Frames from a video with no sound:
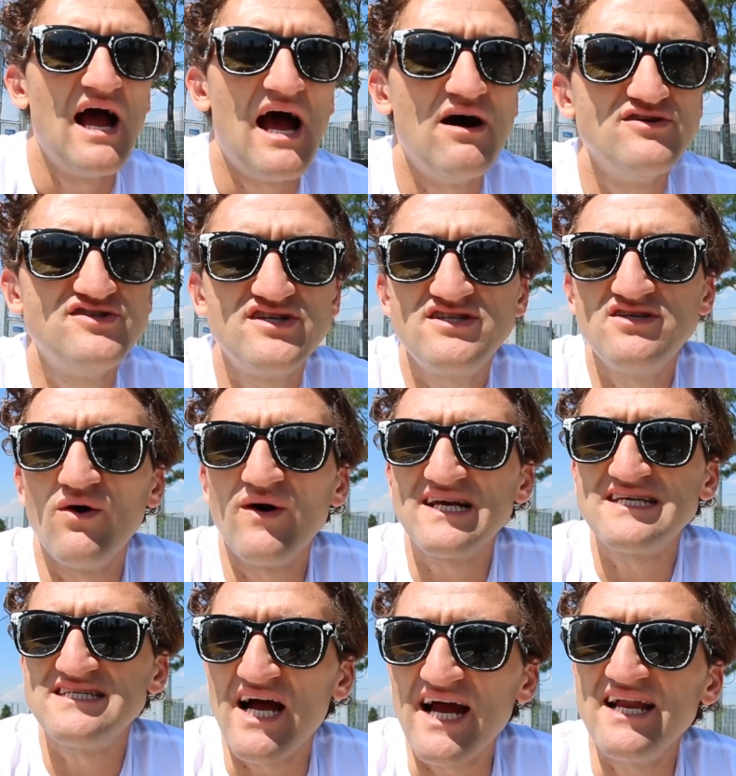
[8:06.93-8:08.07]
I was just so
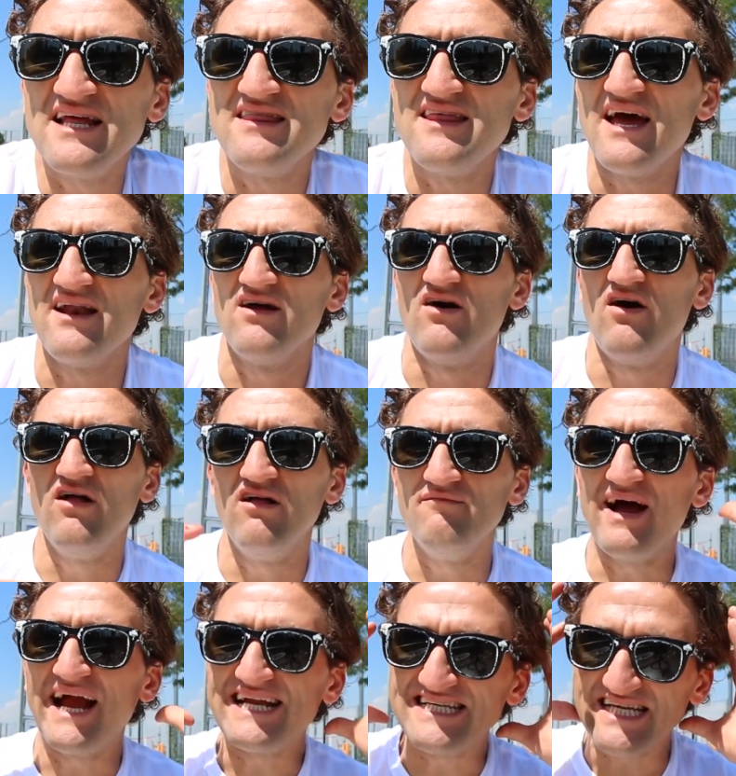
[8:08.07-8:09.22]
excited that all of
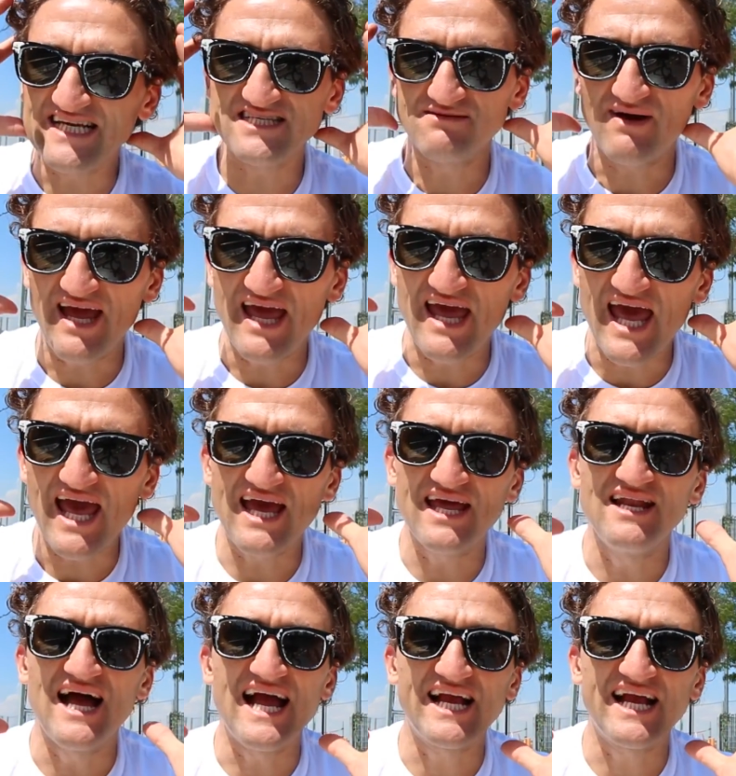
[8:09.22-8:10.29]
my ideas in my head,